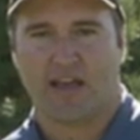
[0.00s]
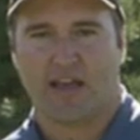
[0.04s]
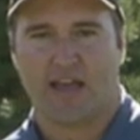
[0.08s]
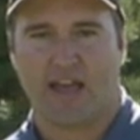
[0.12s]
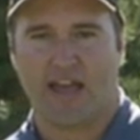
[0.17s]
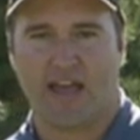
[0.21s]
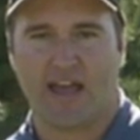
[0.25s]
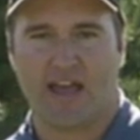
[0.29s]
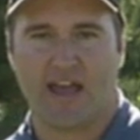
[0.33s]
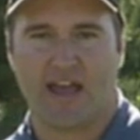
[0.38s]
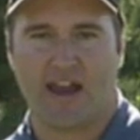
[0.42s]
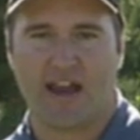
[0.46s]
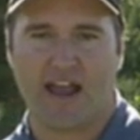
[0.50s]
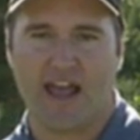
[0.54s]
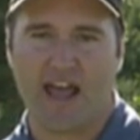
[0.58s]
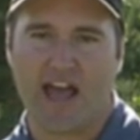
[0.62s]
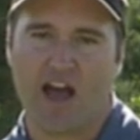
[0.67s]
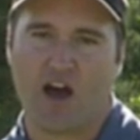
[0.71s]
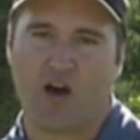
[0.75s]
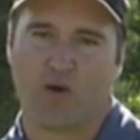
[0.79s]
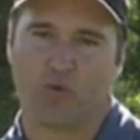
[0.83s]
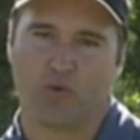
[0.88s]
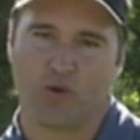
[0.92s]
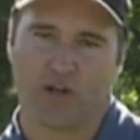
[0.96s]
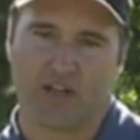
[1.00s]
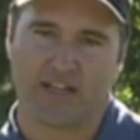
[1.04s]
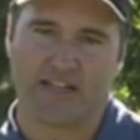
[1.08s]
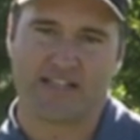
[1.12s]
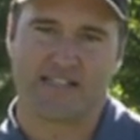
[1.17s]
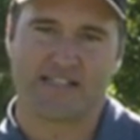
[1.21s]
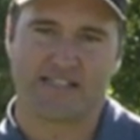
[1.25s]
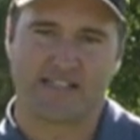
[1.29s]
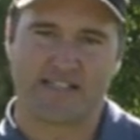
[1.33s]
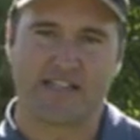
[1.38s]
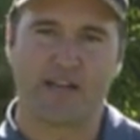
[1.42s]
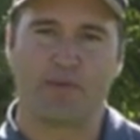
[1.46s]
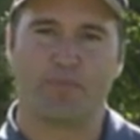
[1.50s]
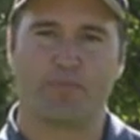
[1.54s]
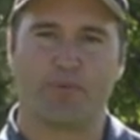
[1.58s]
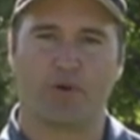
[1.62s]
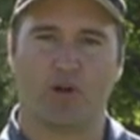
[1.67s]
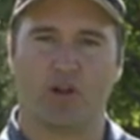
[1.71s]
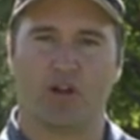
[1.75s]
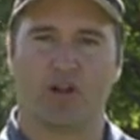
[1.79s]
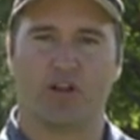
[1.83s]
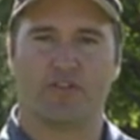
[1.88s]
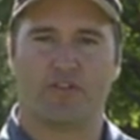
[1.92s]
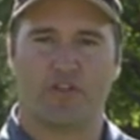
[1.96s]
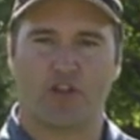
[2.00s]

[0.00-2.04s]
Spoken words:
and how really simple